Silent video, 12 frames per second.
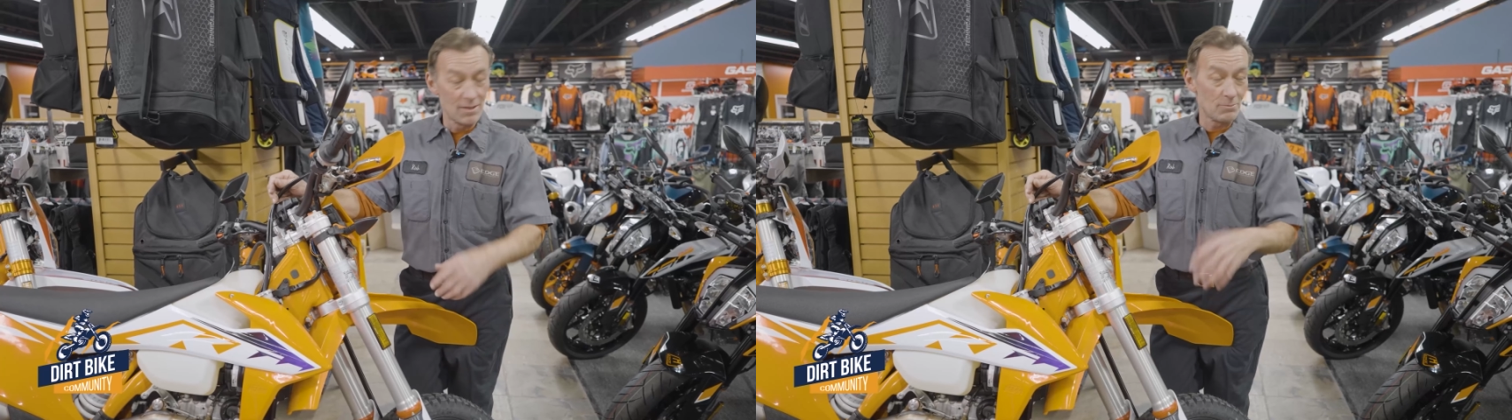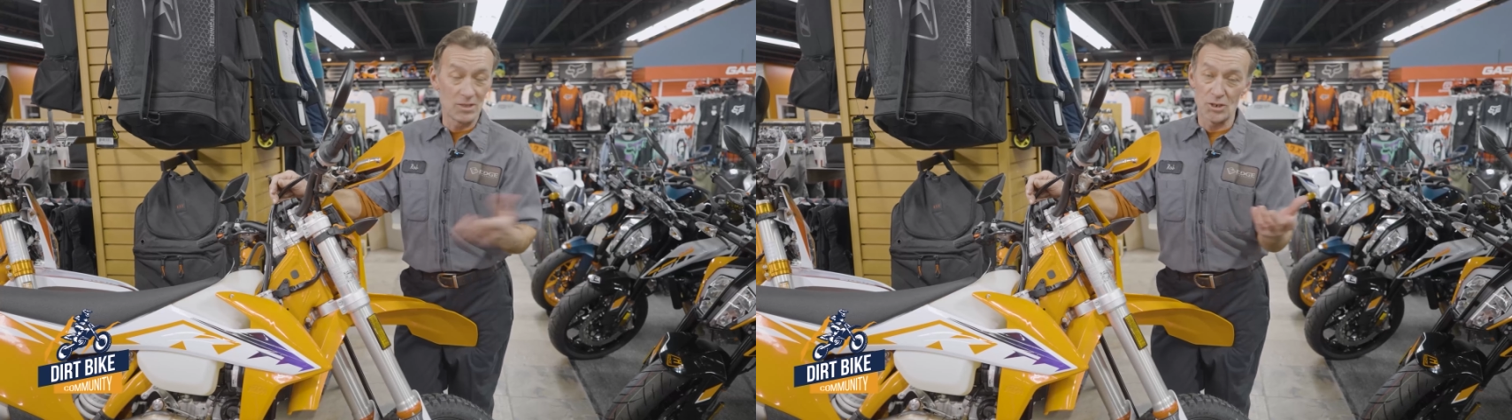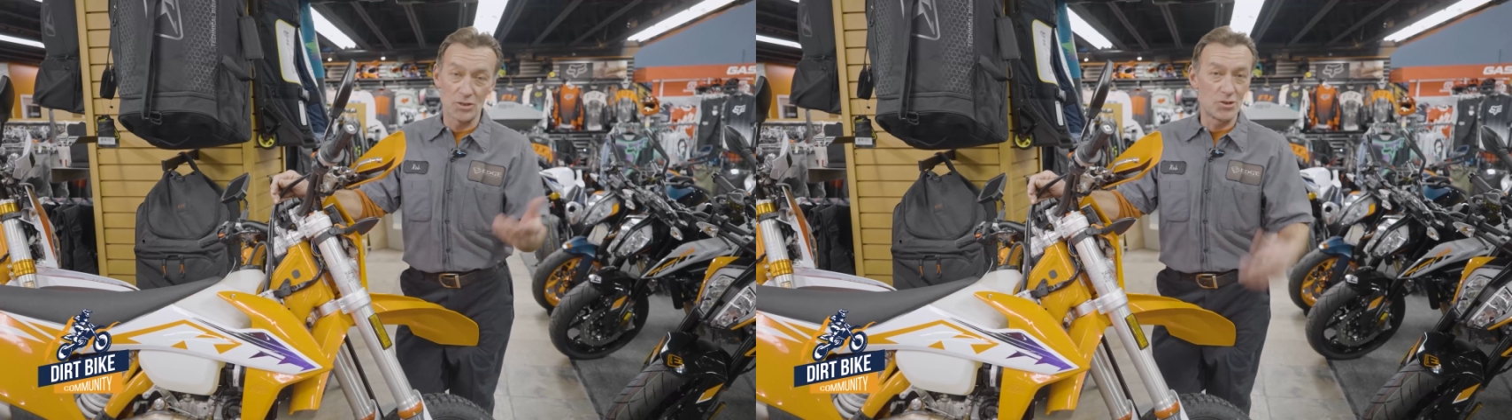
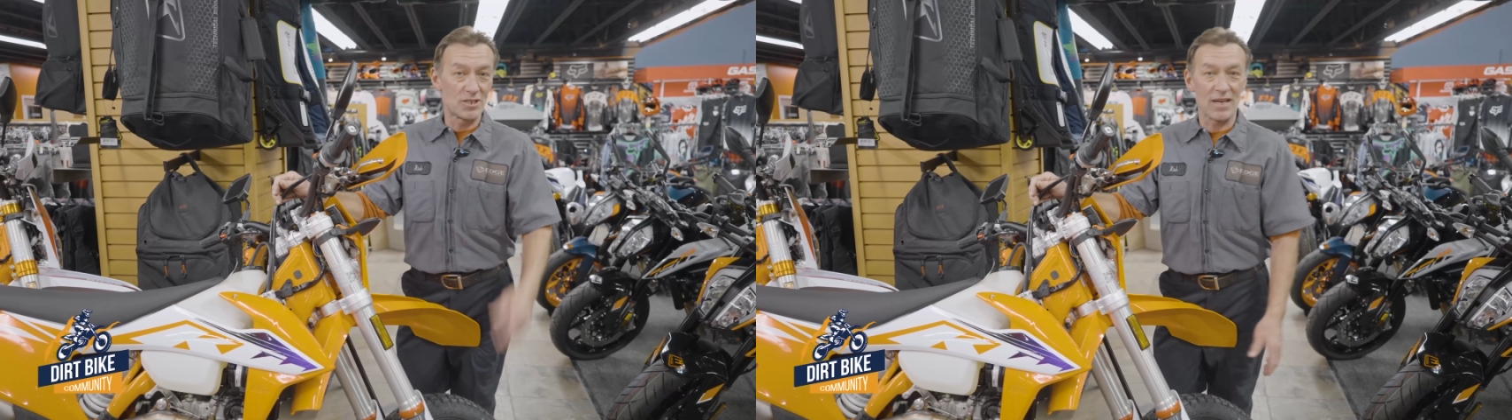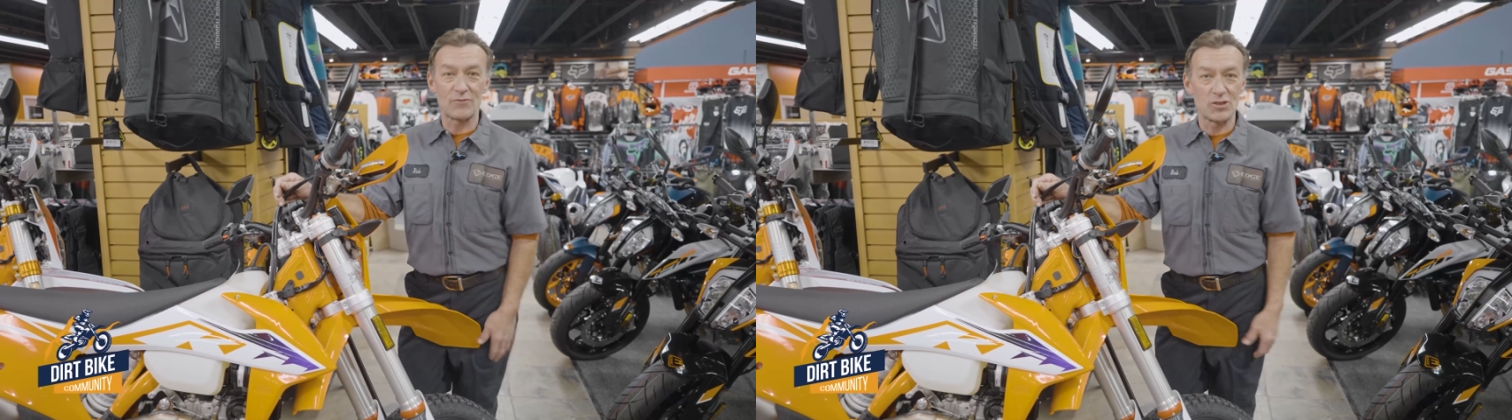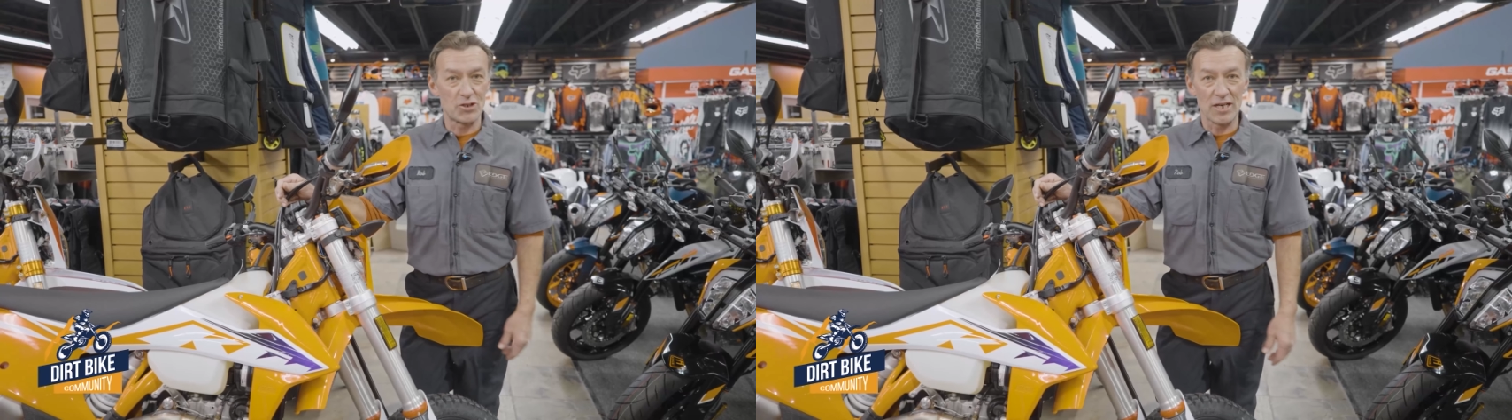but you just have
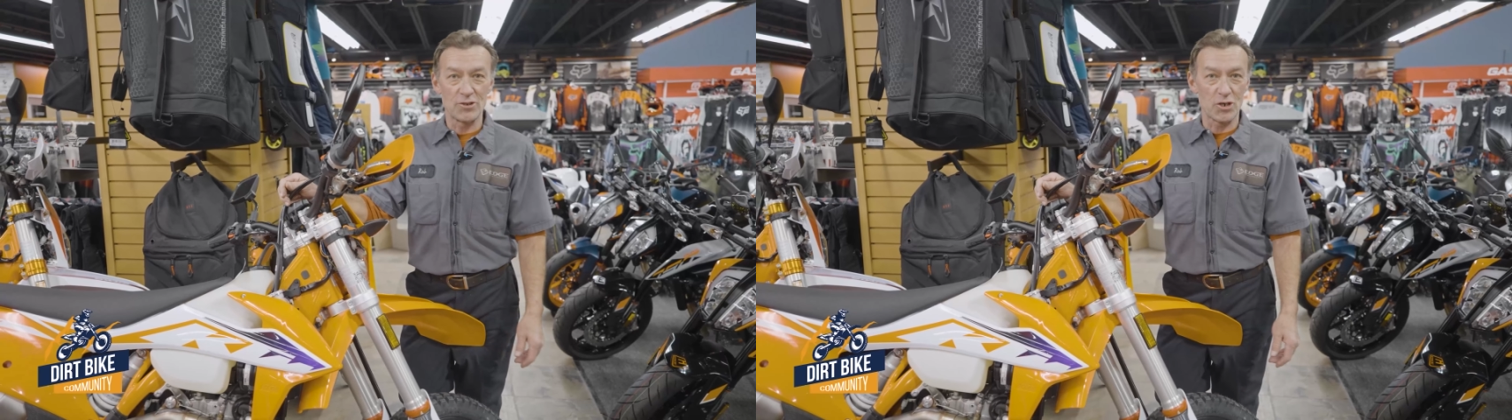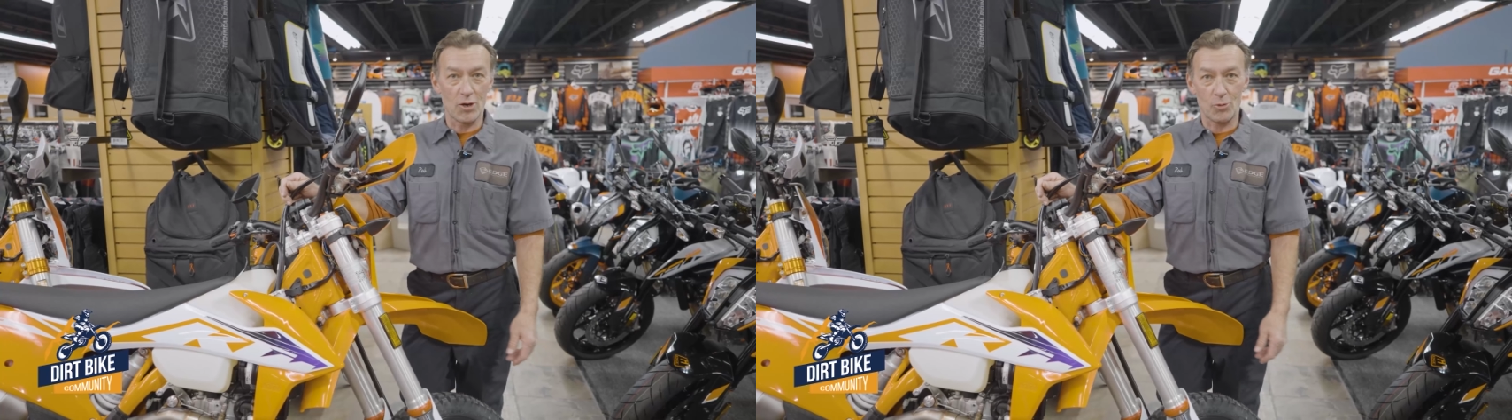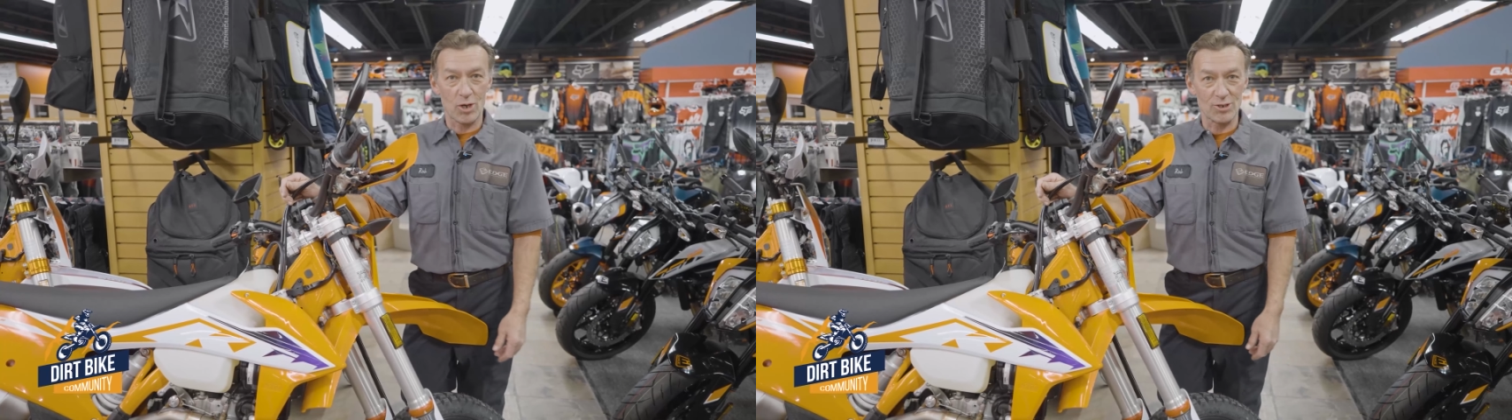to change
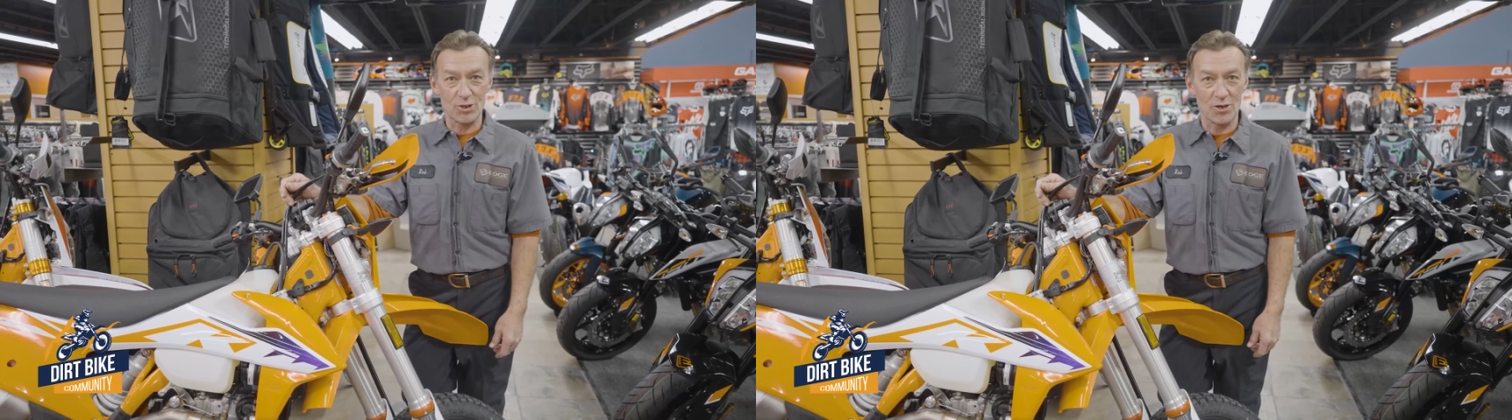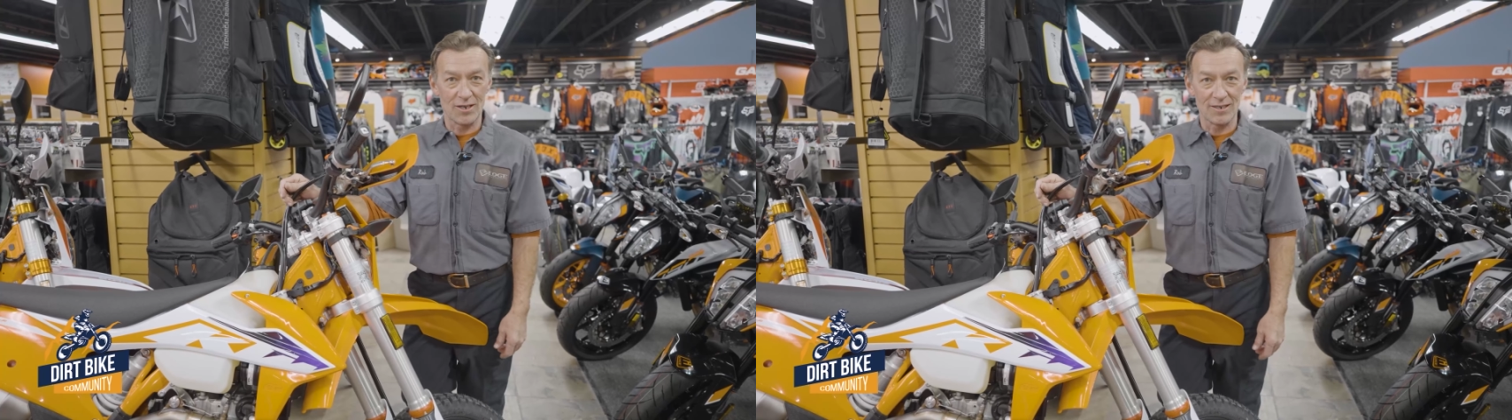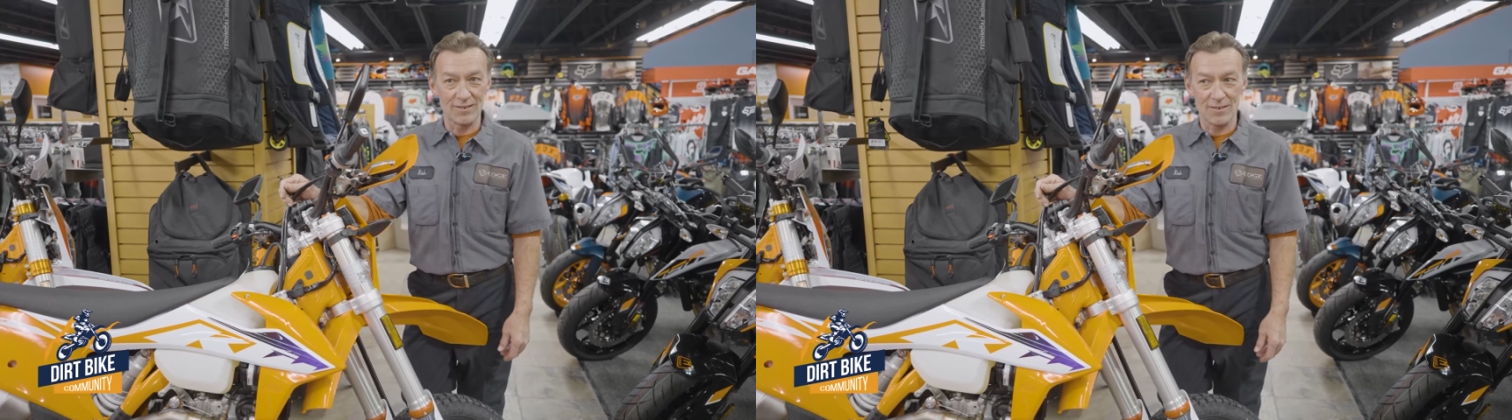air pressure on it.